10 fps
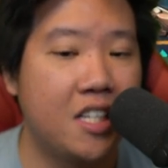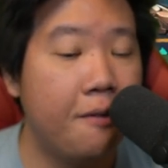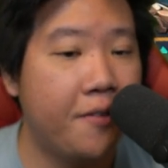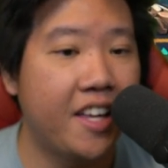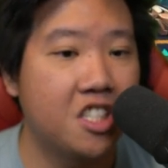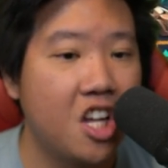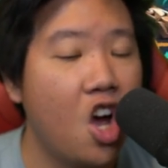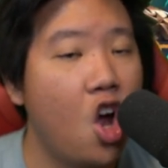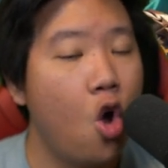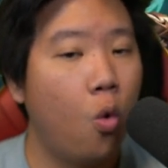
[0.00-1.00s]
defense
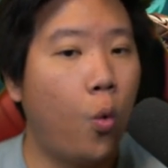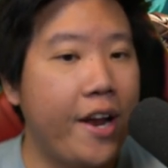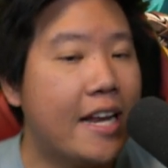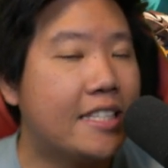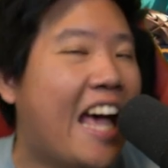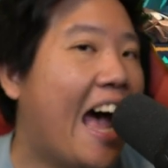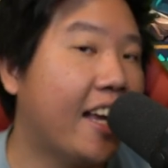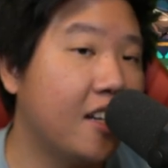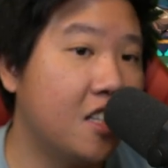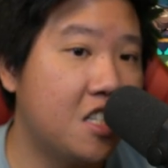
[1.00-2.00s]
when attacking.